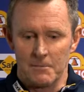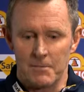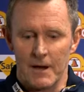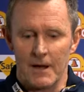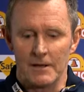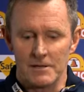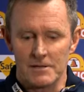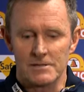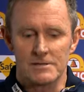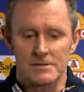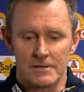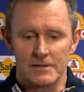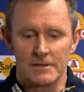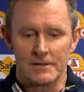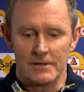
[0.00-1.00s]
but
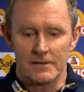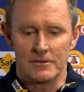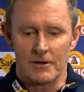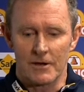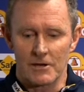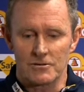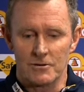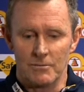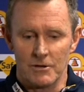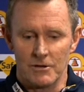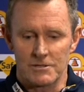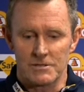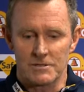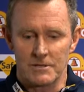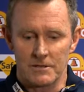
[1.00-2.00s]
he's he's got
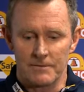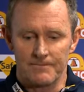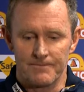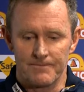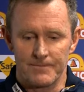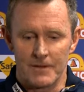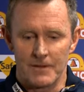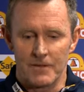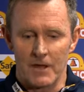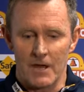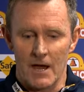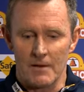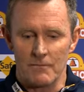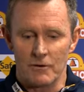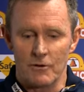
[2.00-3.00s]
attributes that, that the
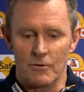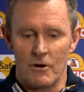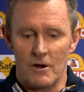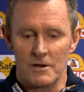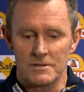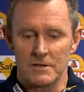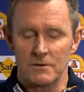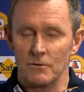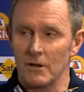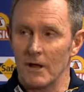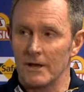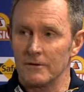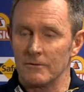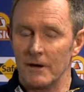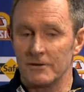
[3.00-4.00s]
game requires and he will
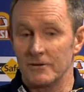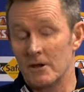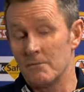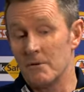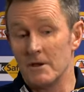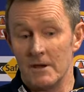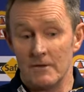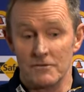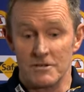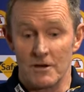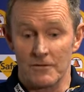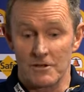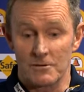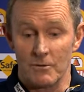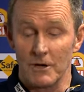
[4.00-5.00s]
add to our team. If it's not
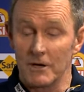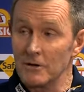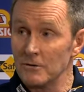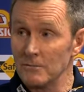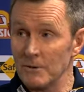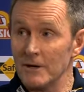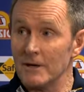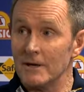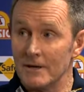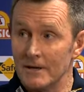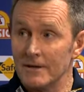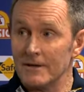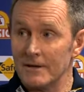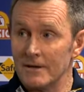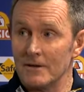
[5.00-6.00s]
this week, it'll be
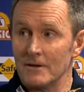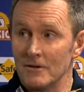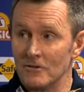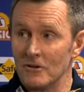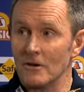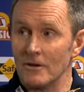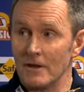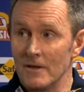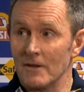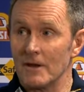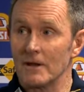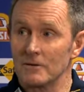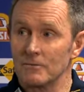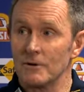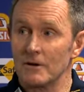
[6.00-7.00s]
certainly in the
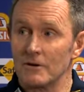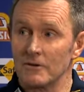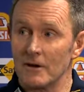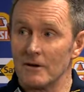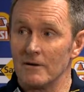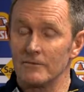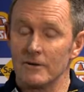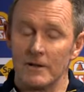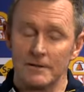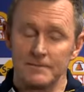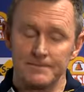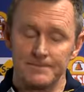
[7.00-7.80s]
next week or so after that.